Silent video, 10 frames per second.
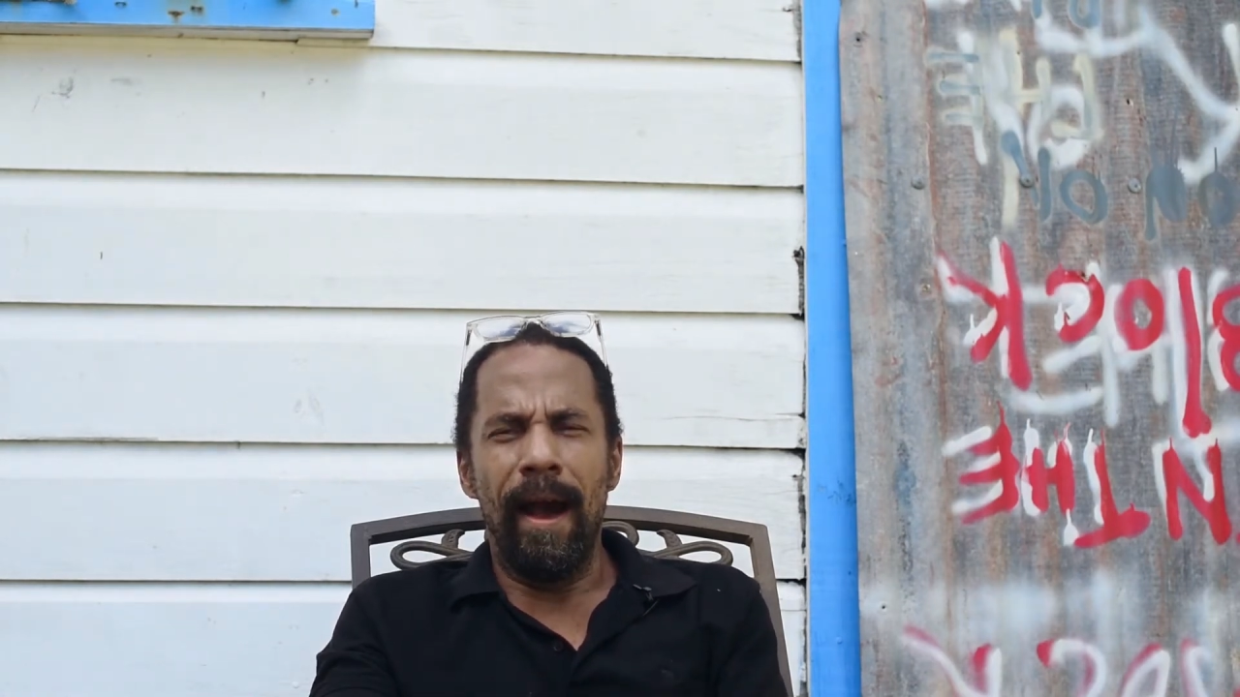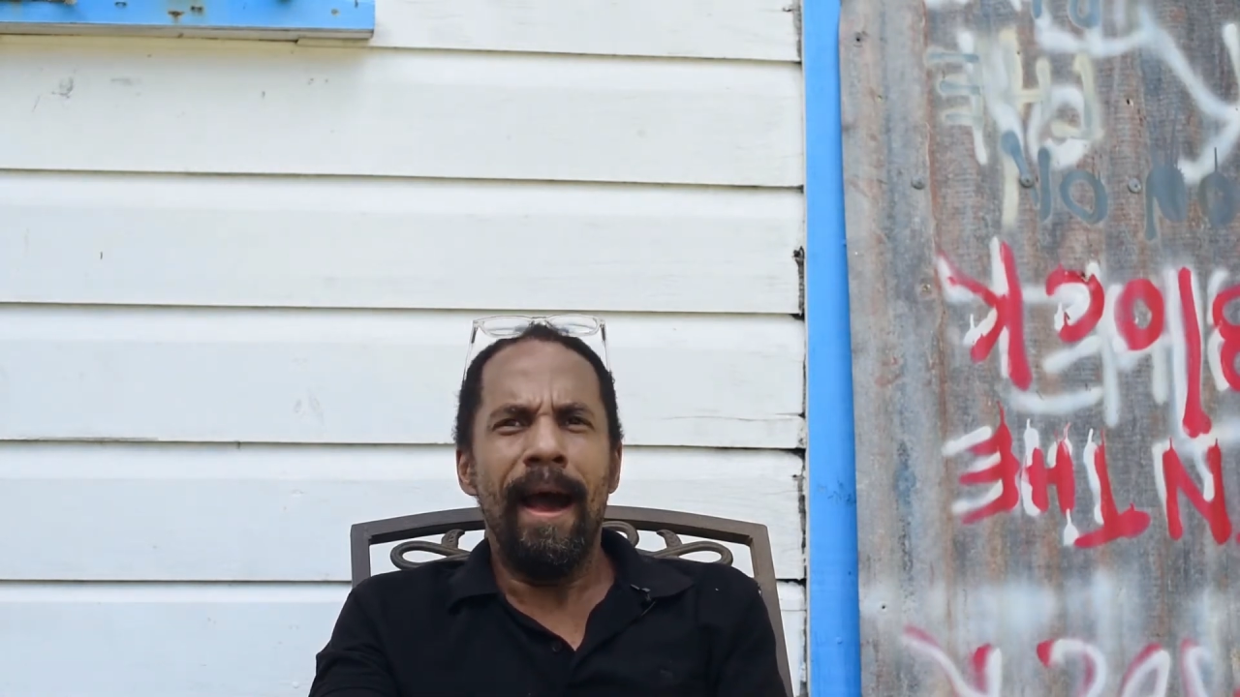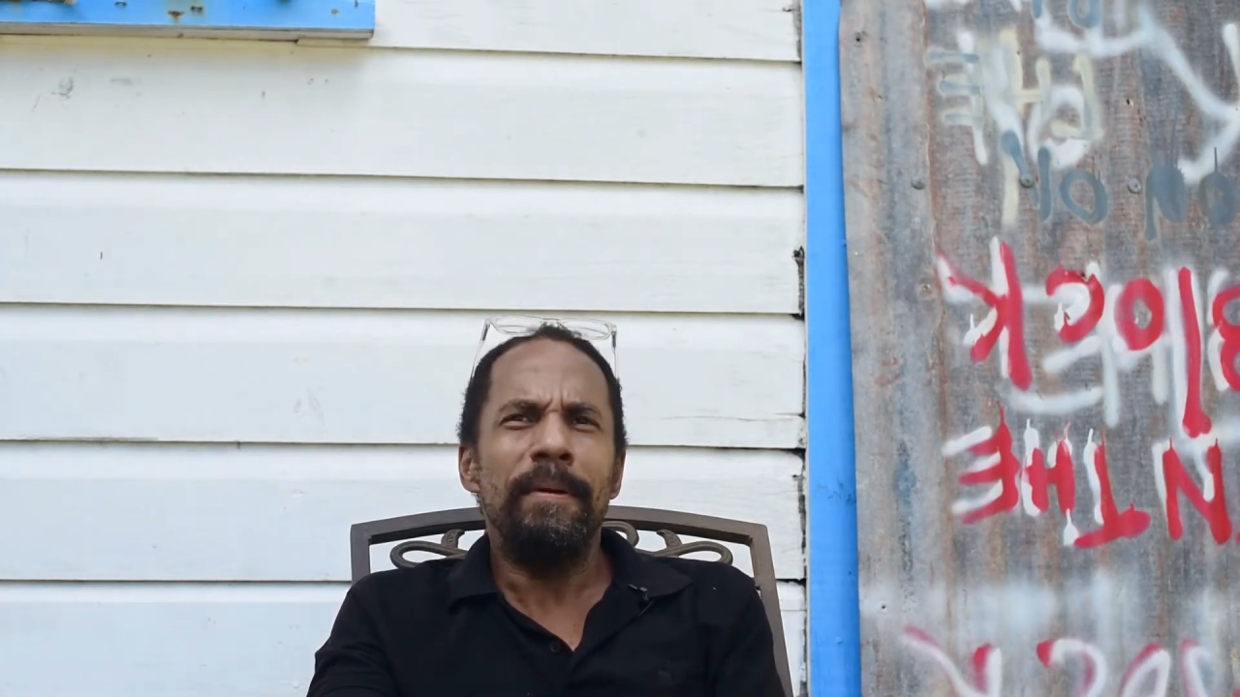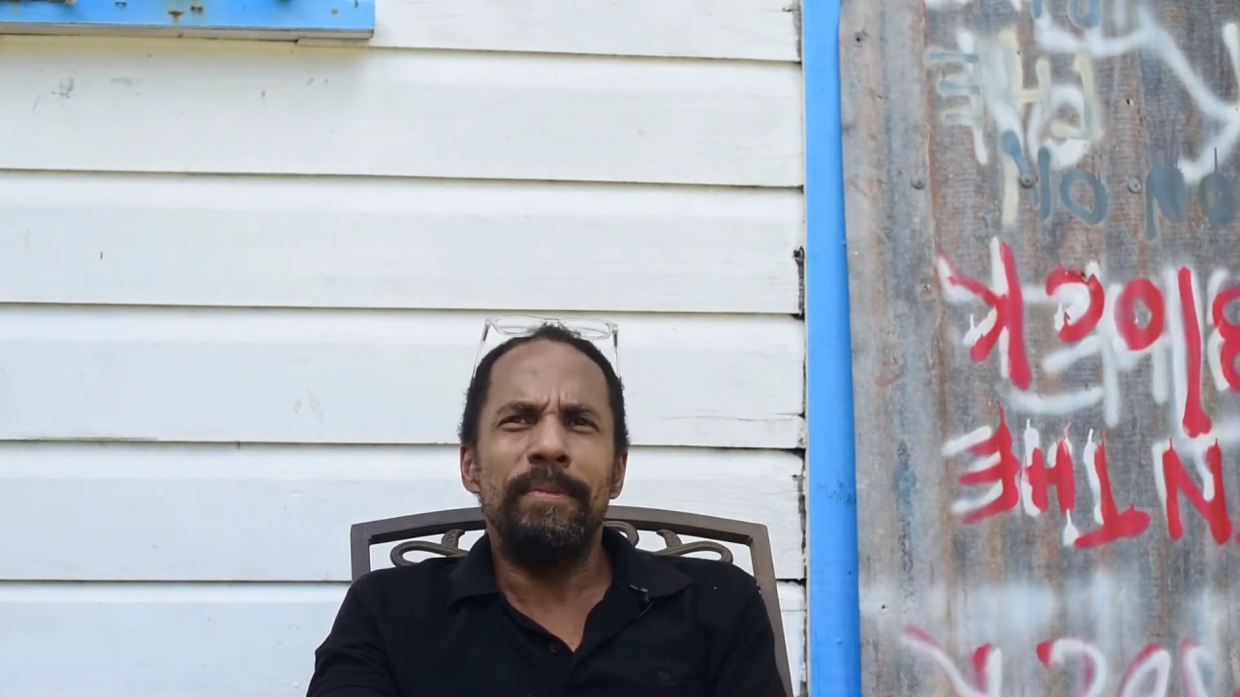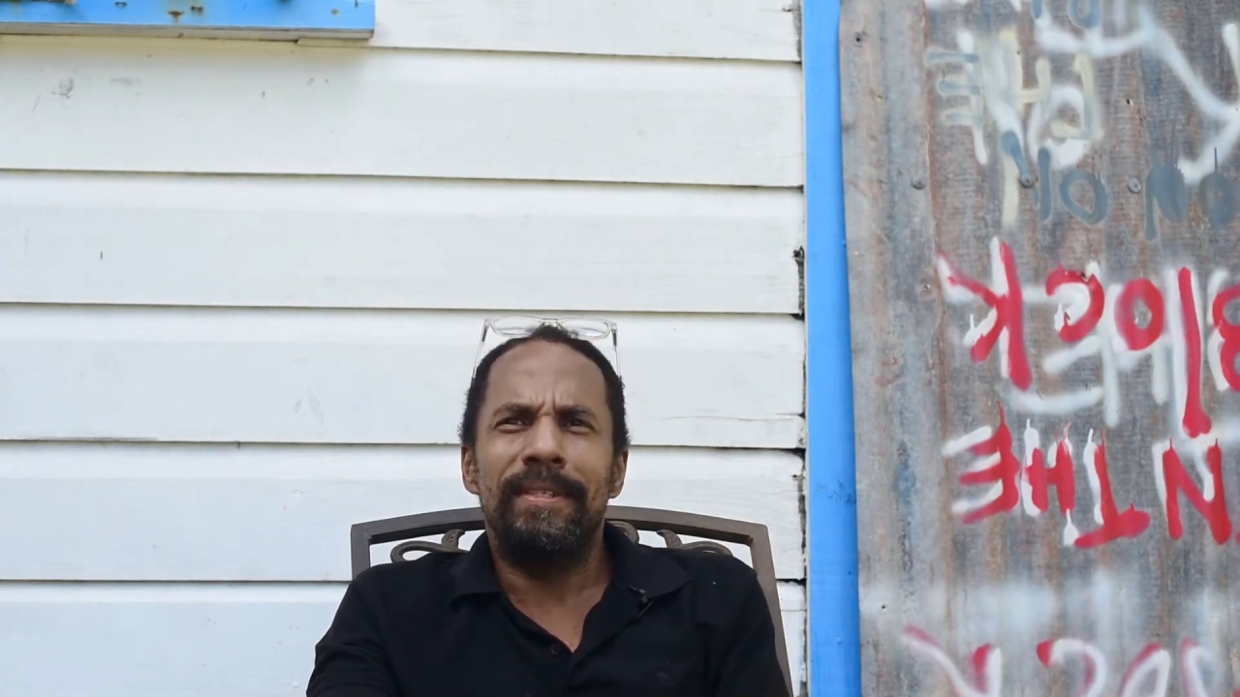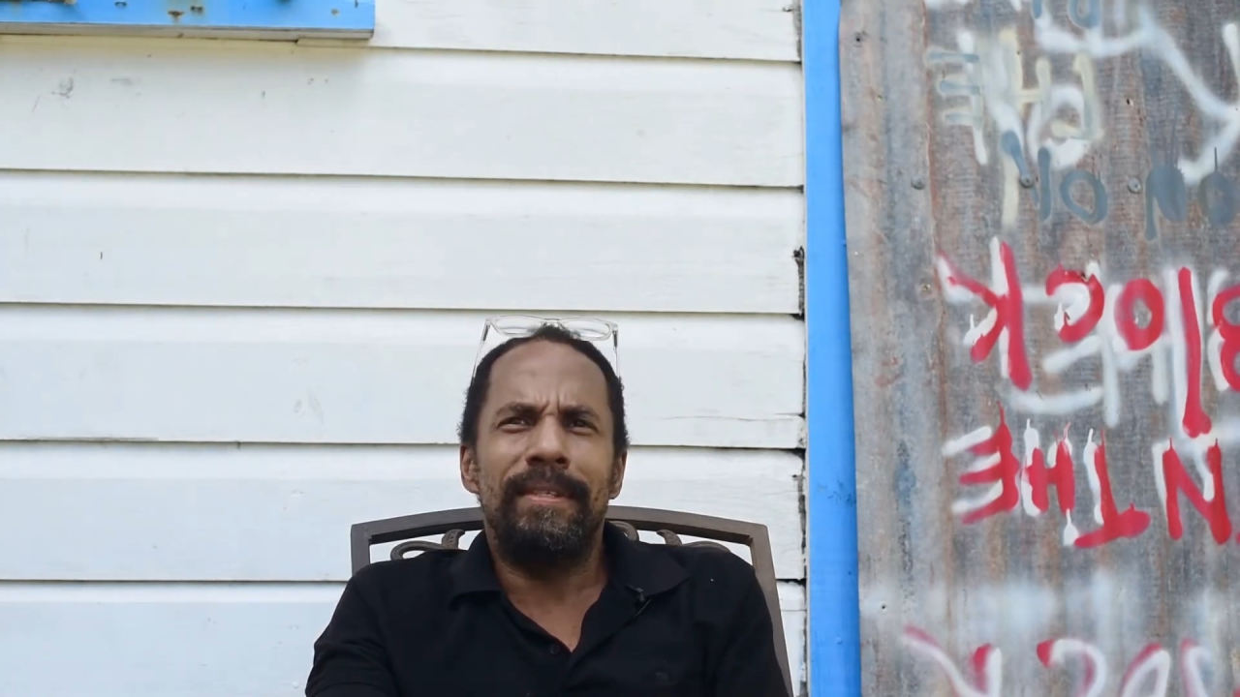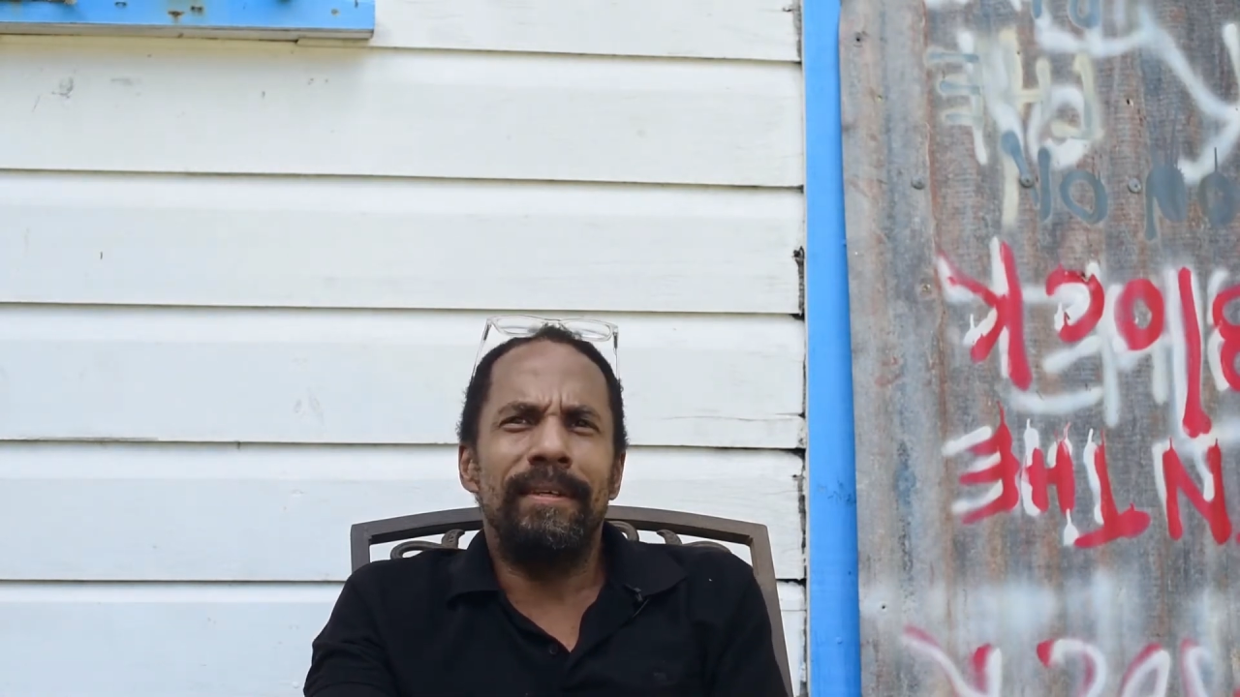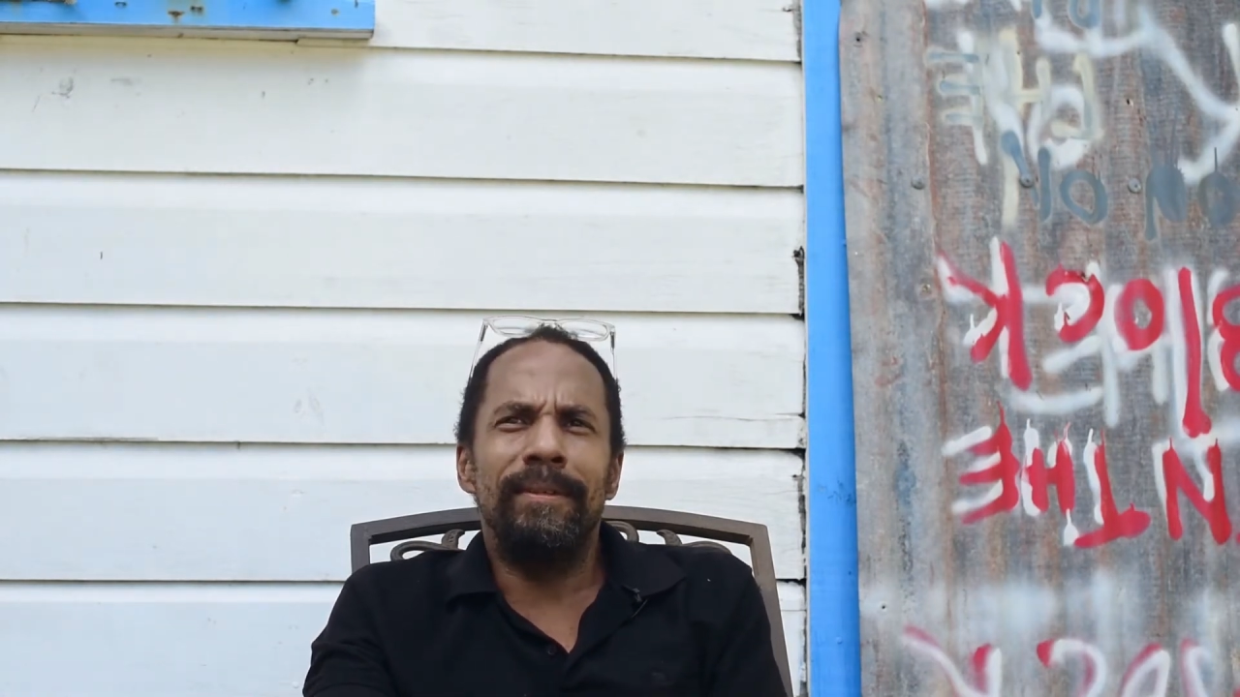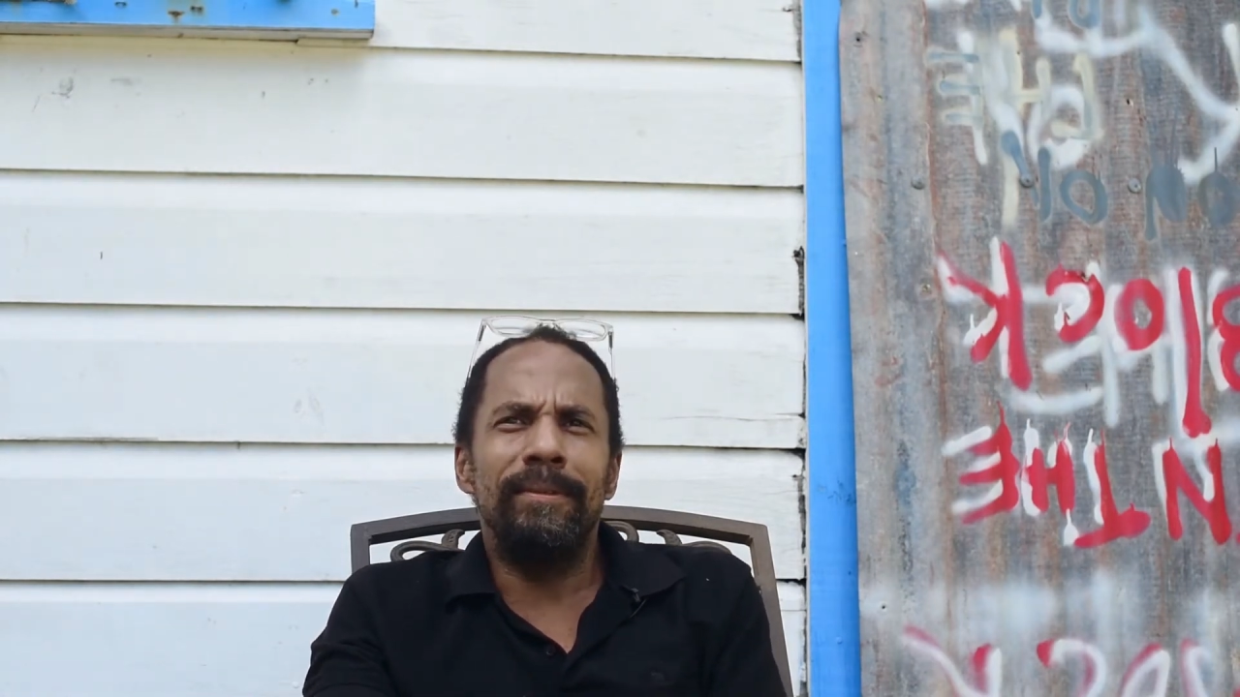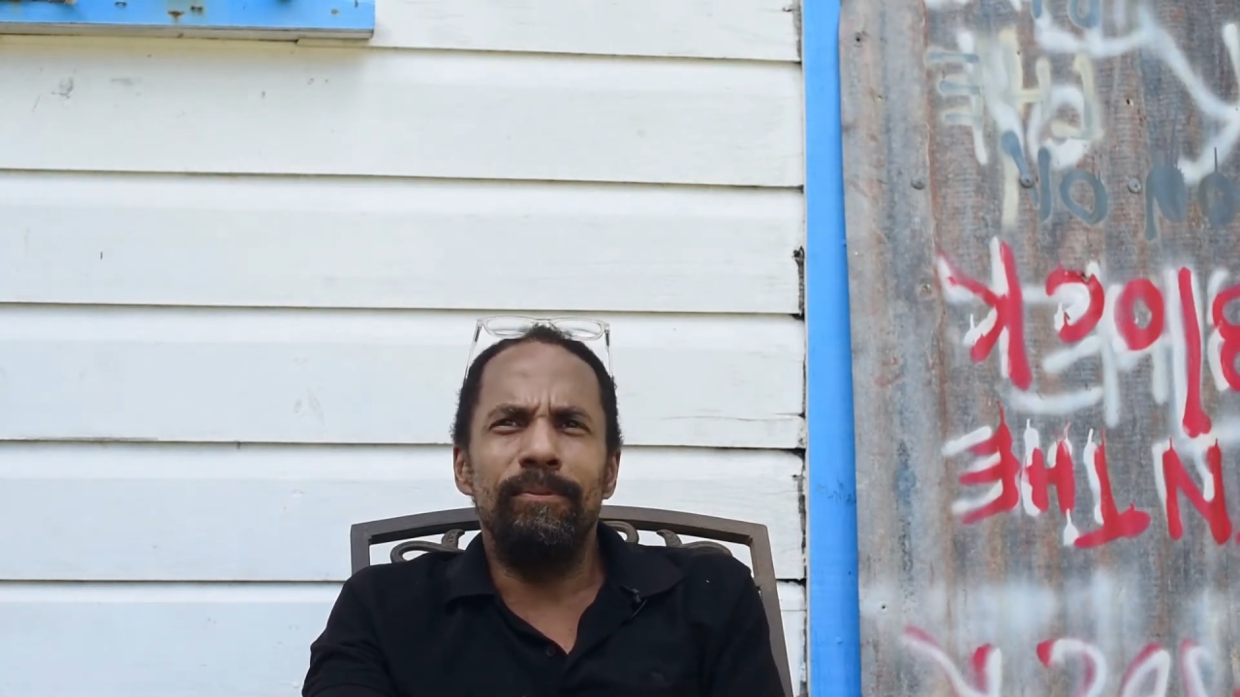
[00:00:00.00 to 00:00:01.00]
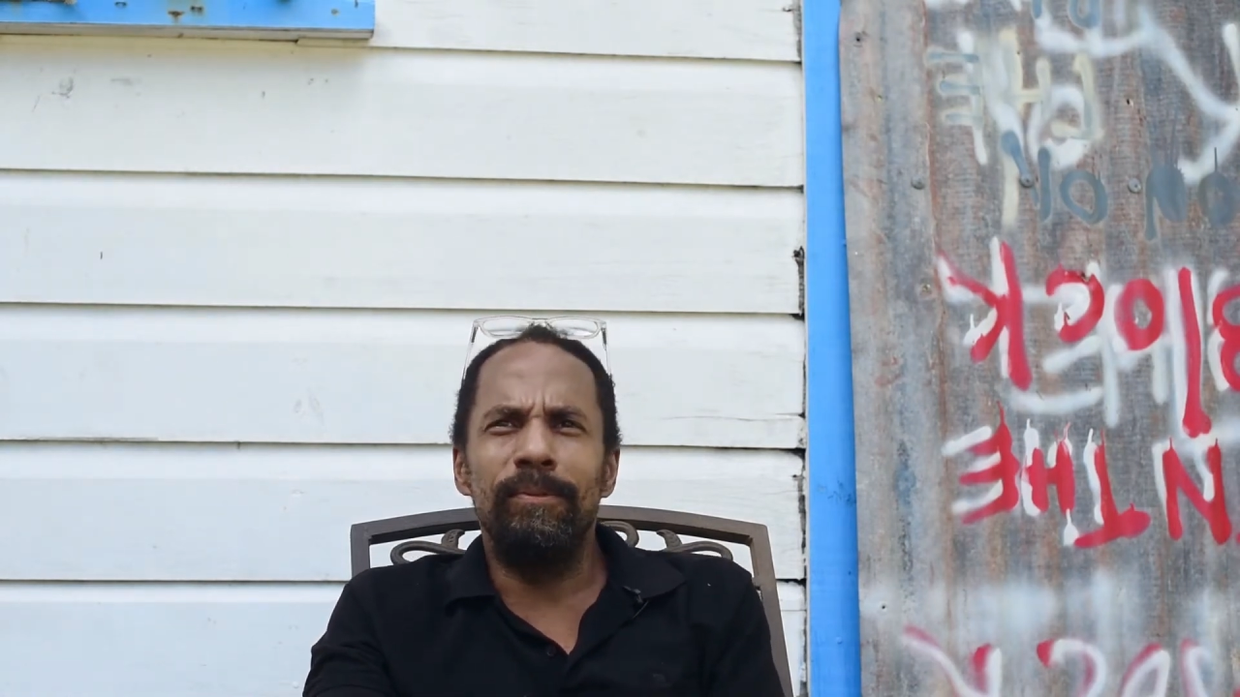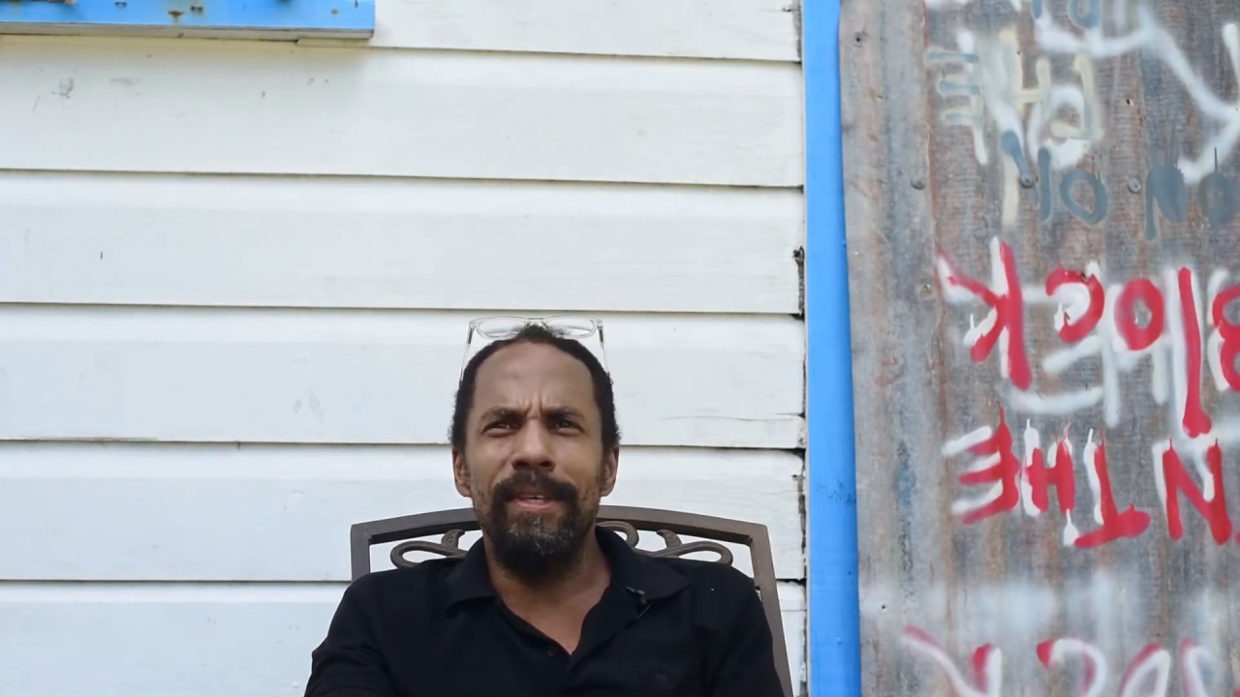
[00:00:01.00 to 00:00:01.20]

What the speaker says: am still